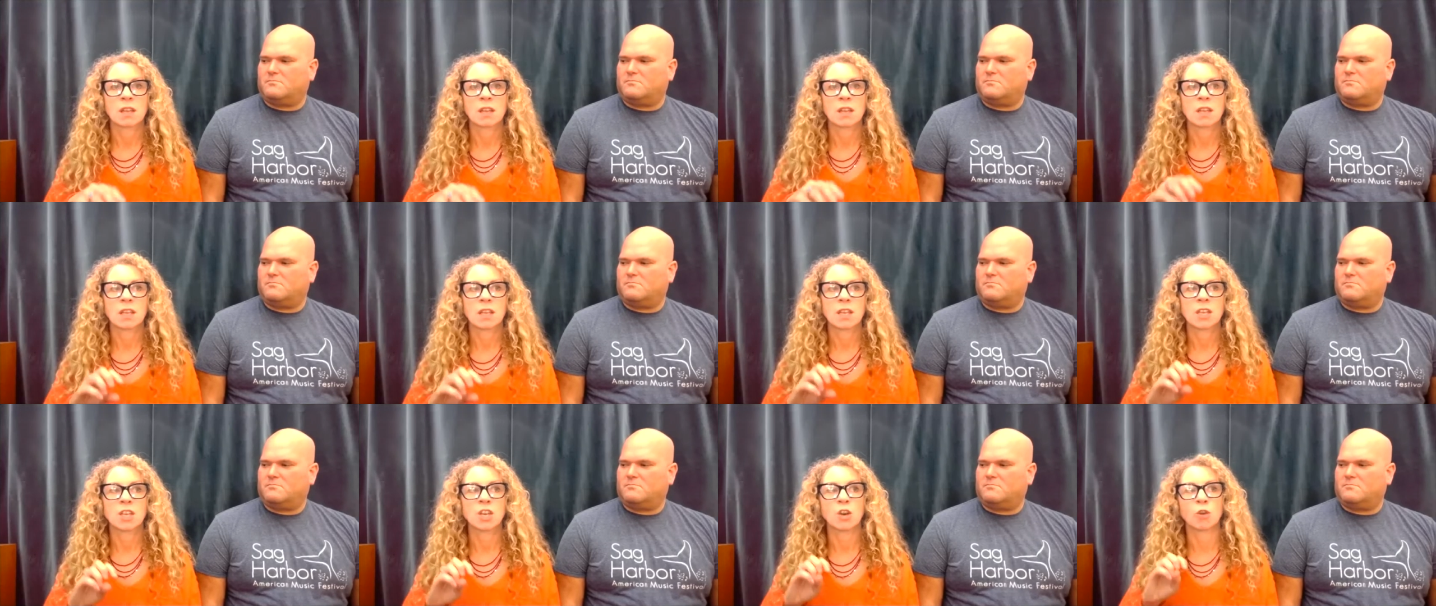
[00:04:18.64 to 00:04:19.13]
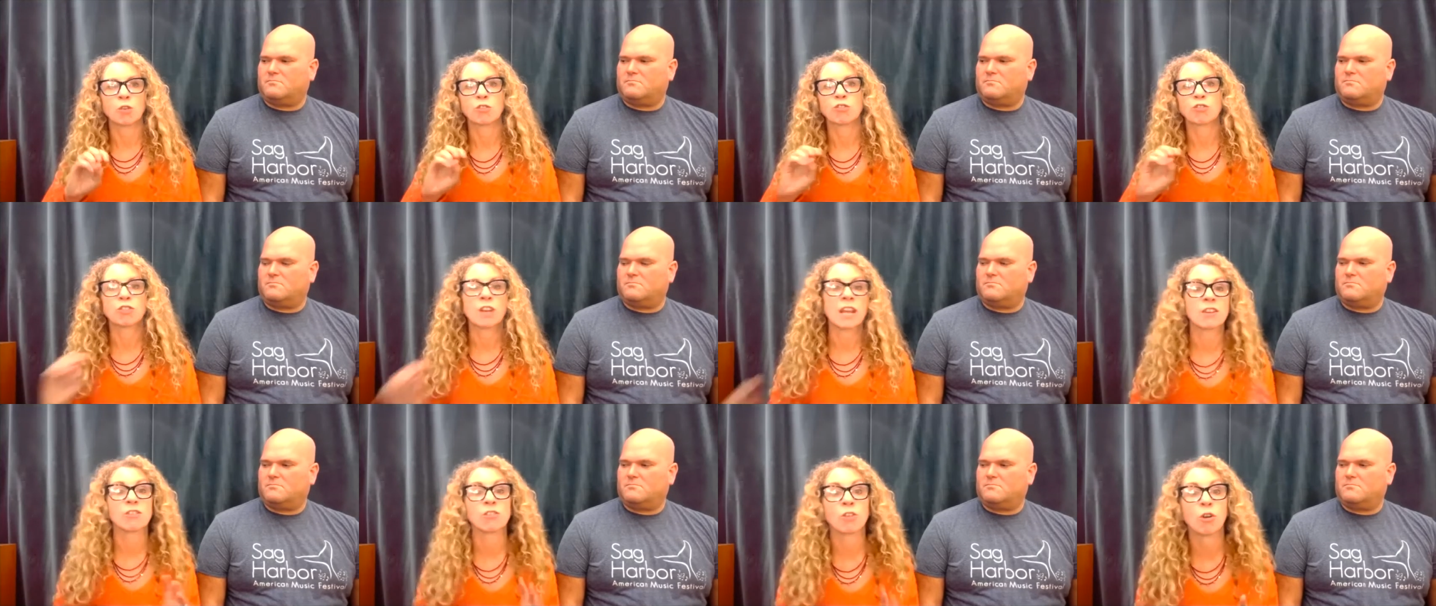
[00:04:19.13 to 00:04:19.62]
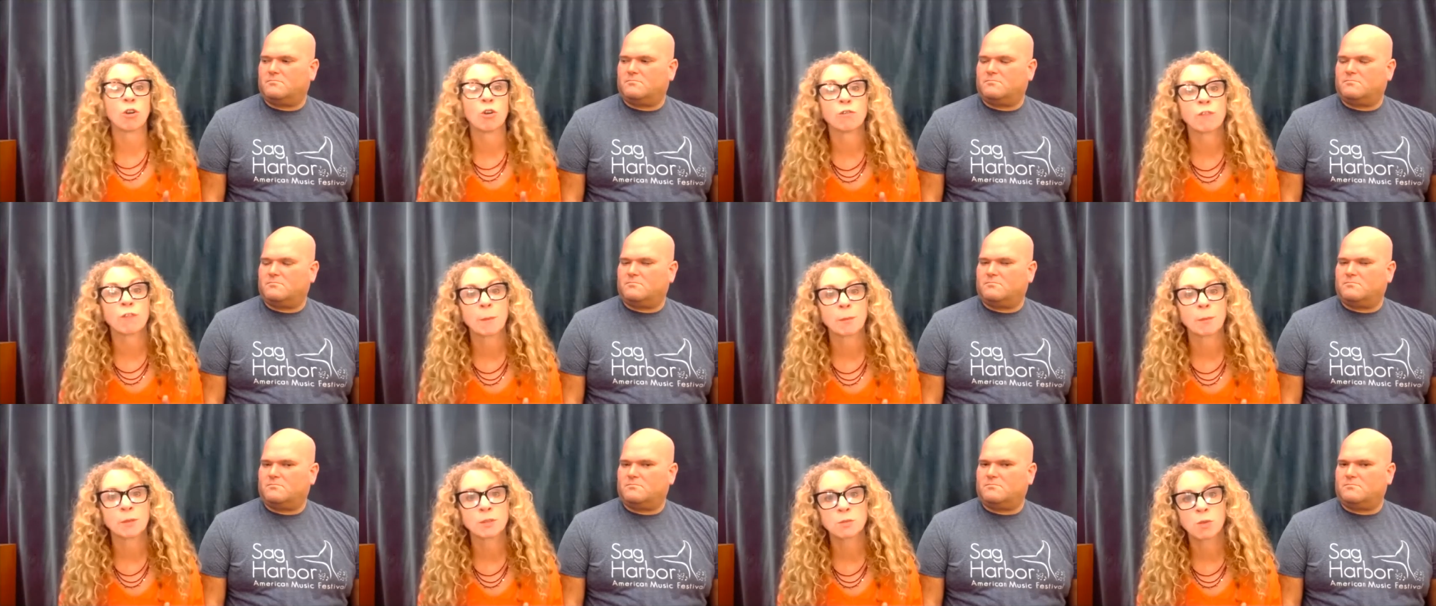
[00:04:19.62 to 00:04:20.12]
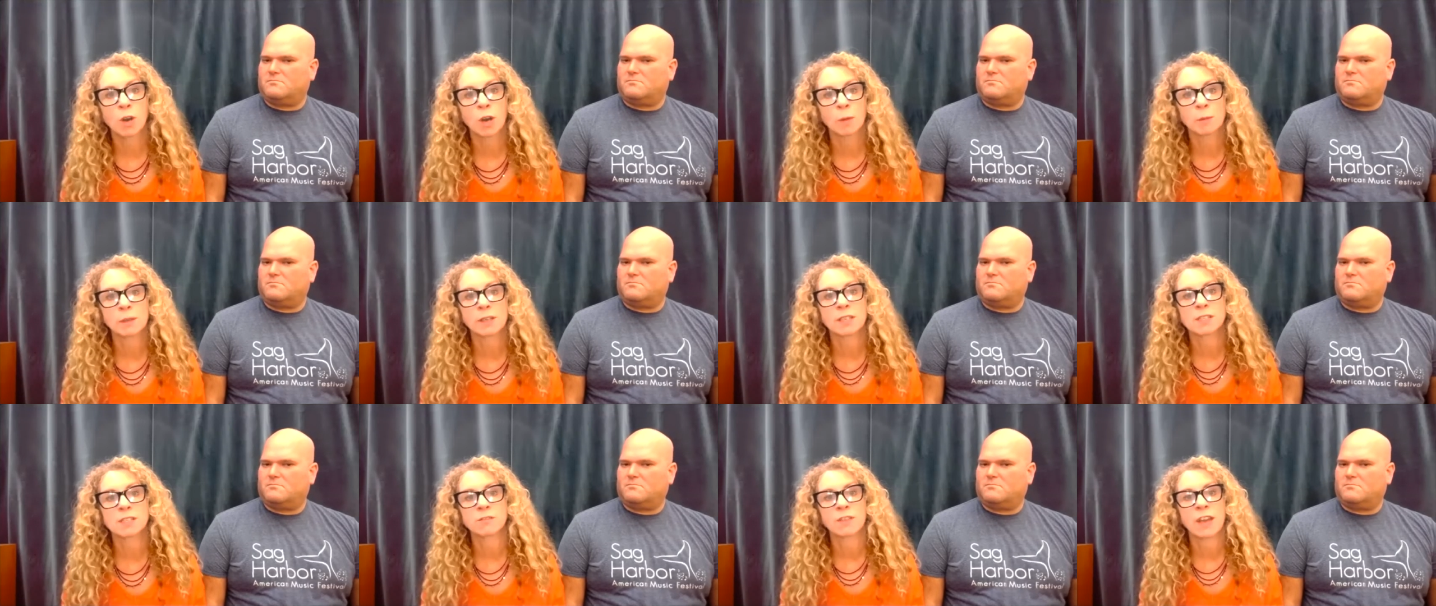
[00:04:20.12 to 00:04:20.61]
Speaker 1: you know, create your own repertoire
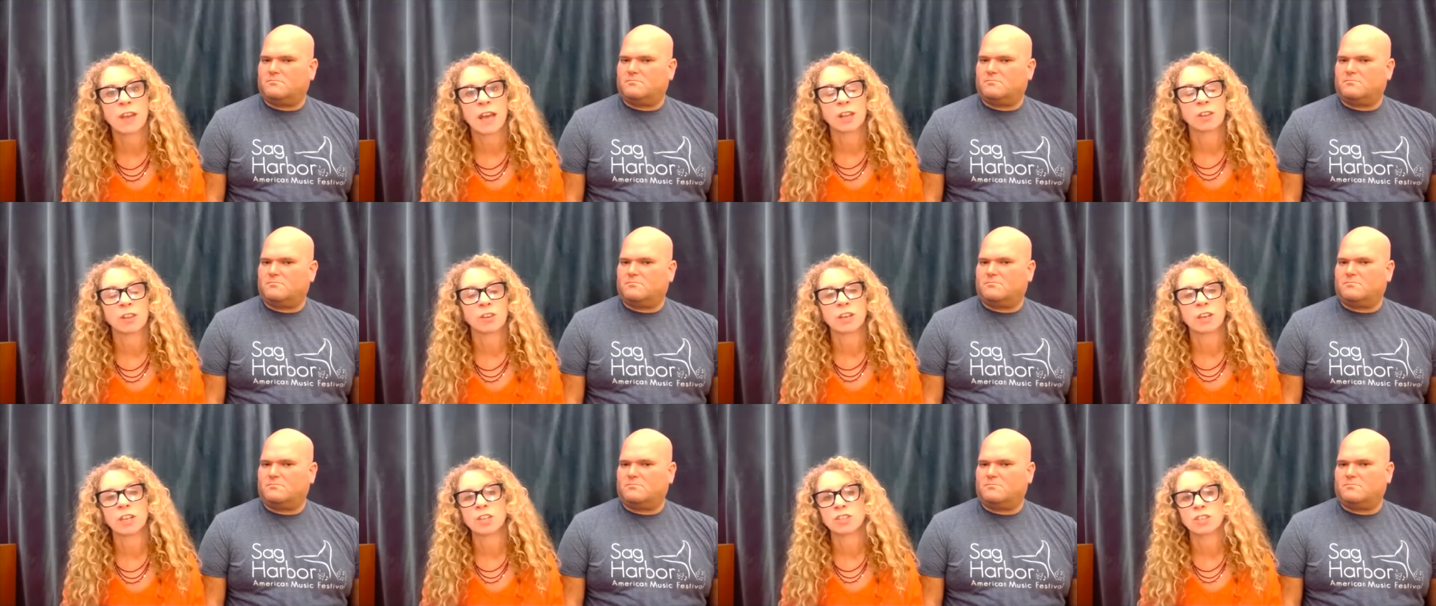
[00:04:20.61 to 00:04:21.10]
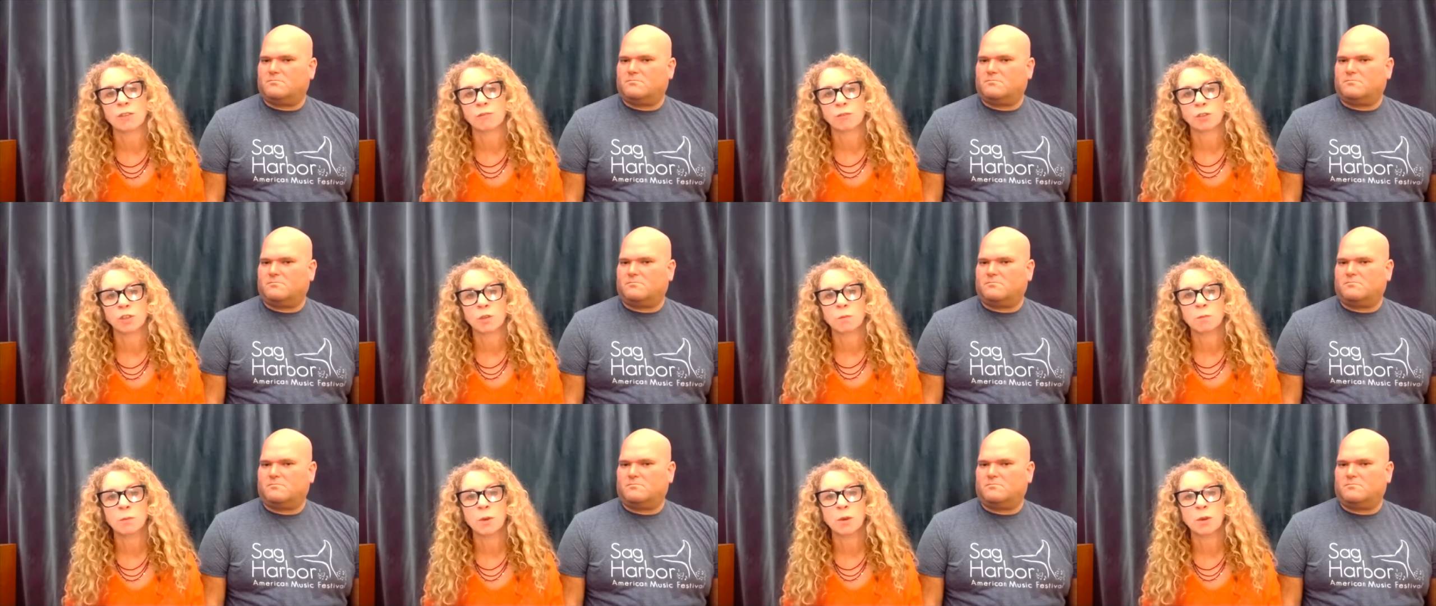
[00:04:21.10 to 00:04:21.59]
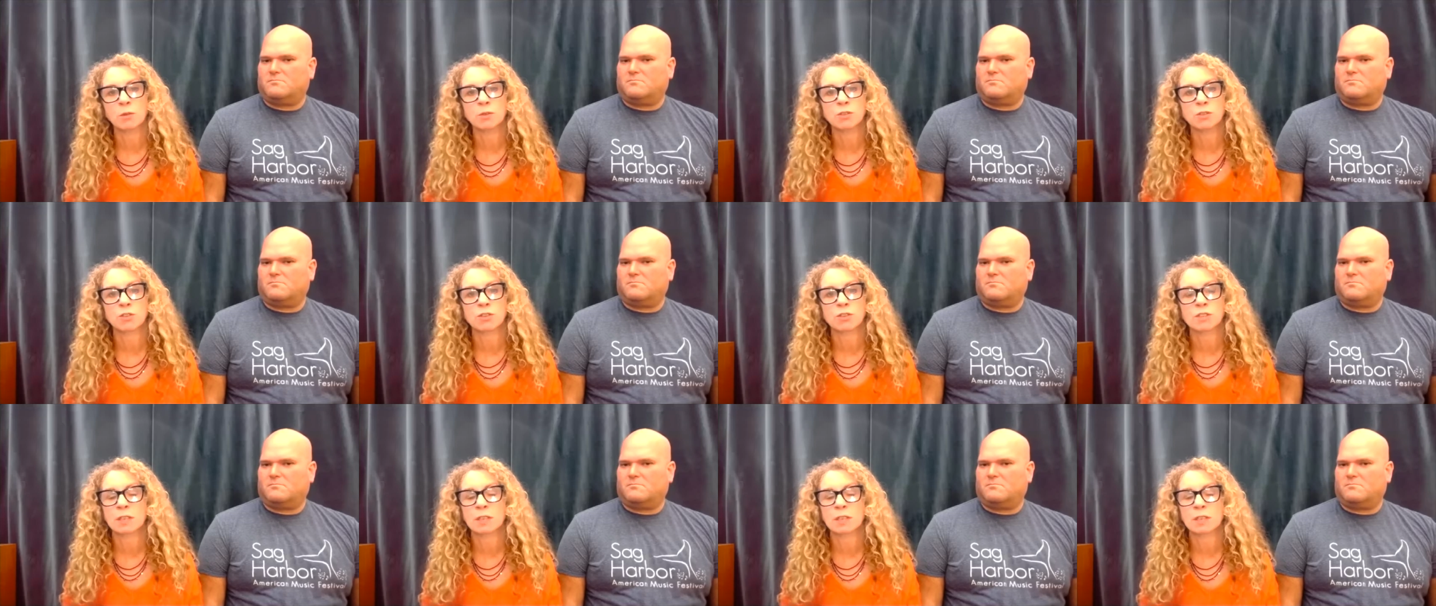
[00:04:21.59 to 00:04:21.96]
because Valerie and Jeff are composers?